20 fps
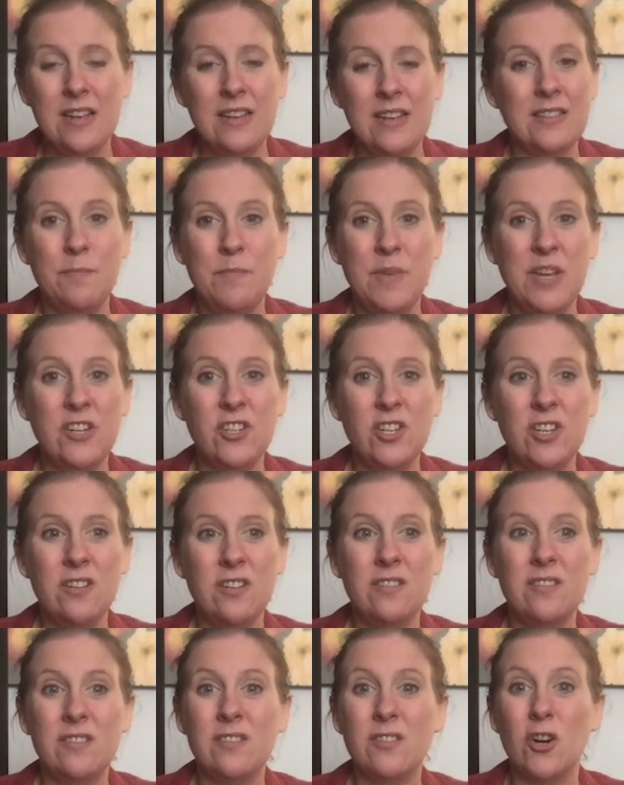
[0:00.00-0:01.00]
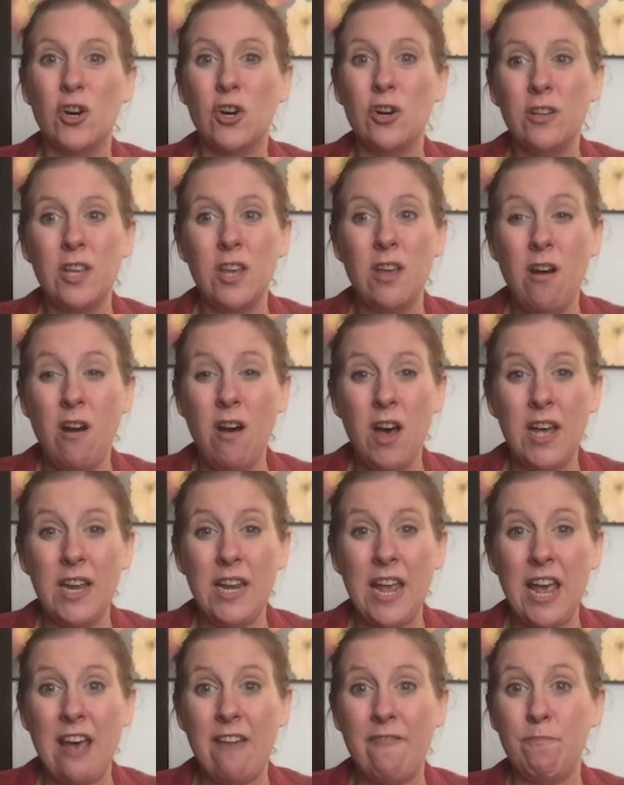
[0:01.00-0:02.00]
Some patients early on
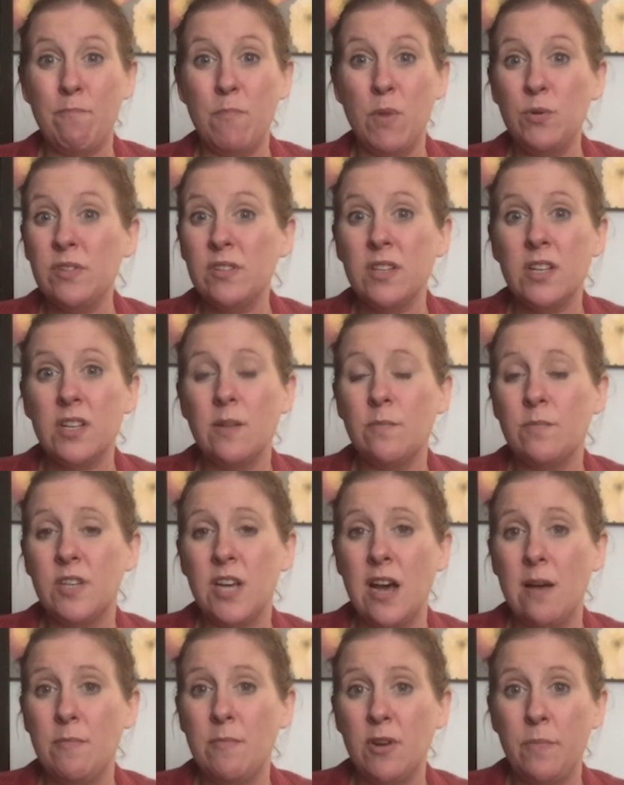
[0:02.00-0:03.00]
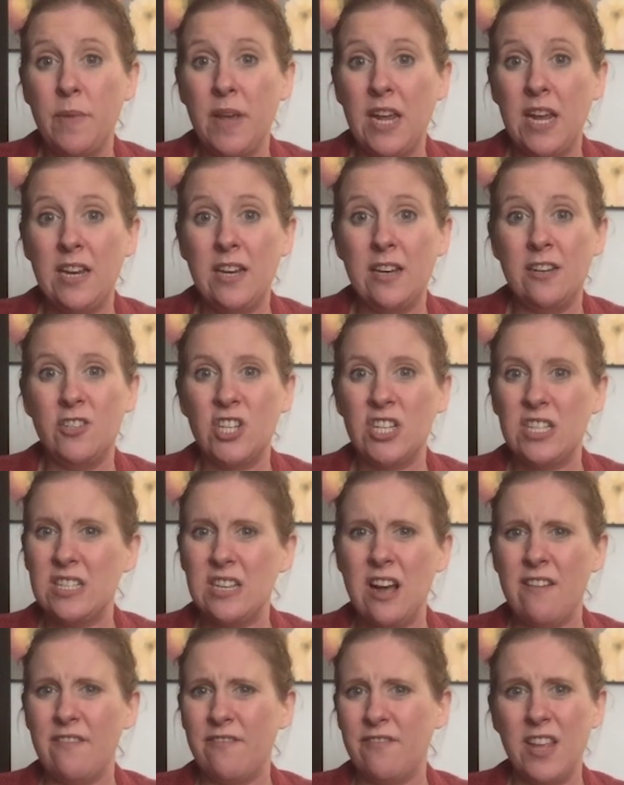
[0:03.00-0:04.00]
have mostly abdominal pain and just
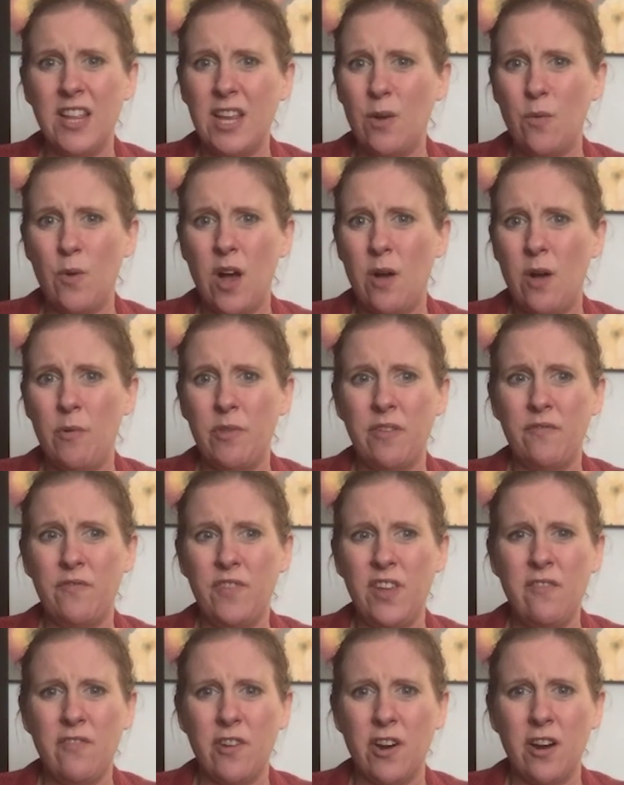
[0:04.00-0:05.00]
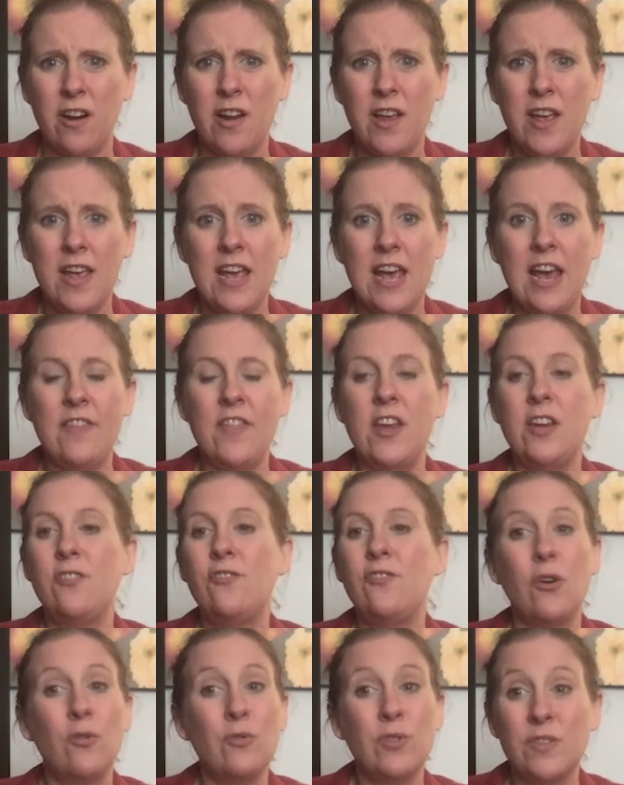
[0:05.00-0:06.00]
not feeling well with a fever, and then
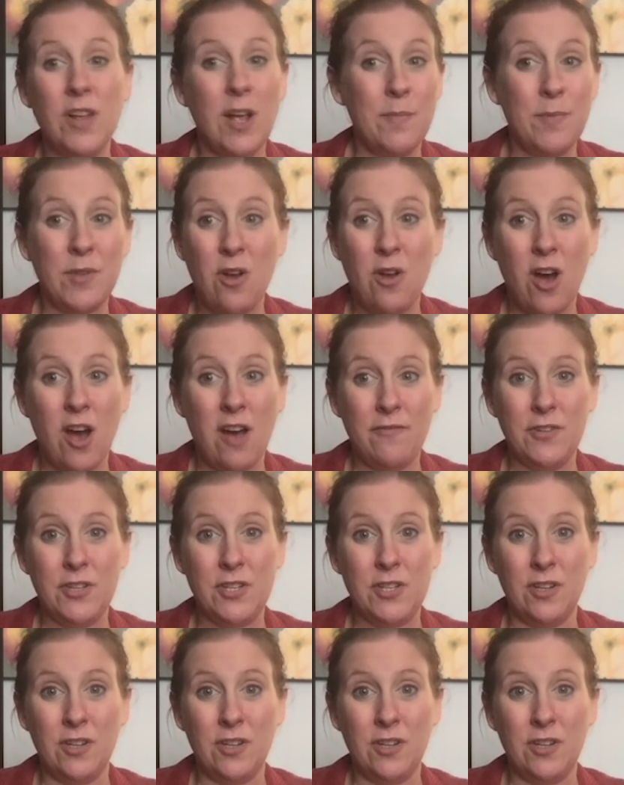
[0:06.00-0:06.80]
don't develop the cough until